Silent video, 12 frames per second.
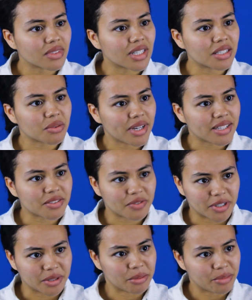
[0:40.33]
That's why his
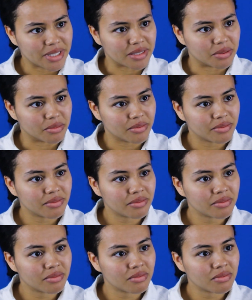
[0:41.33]
father beat him.
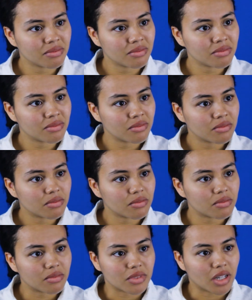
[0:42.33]

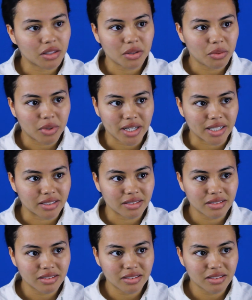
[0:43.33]
Not the wine.
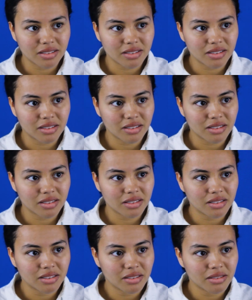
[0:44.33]

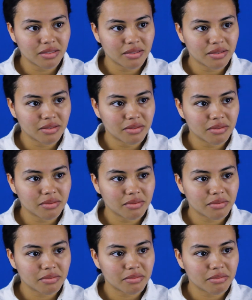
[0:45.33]
What are you
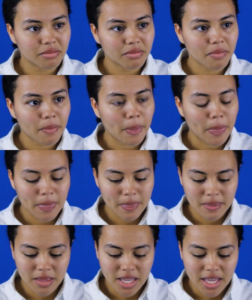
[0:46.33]
telling me?
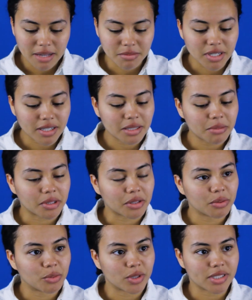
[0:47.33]
I'm talking about
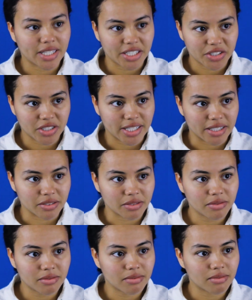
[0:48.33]
the boy's nature now,
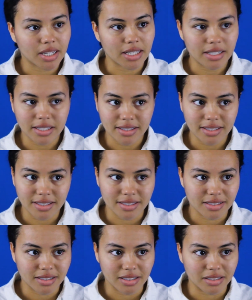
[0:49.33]
not anything
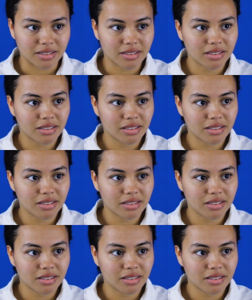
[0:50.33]
he's done.